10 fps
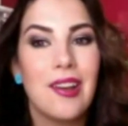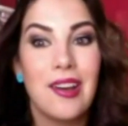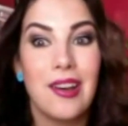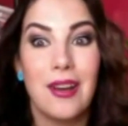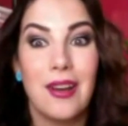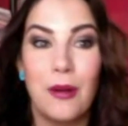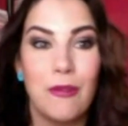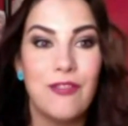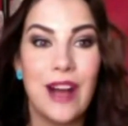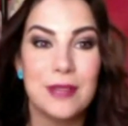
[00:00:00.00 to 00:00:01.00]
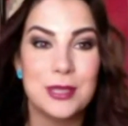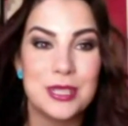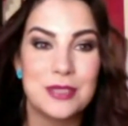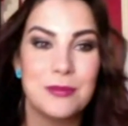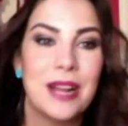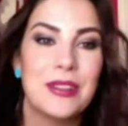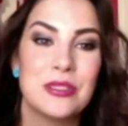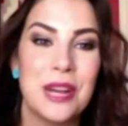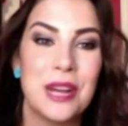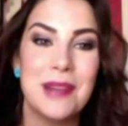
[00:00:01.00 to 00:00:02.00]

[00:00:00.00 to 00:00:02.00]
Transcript: I don't know, 5 or 6 miles away.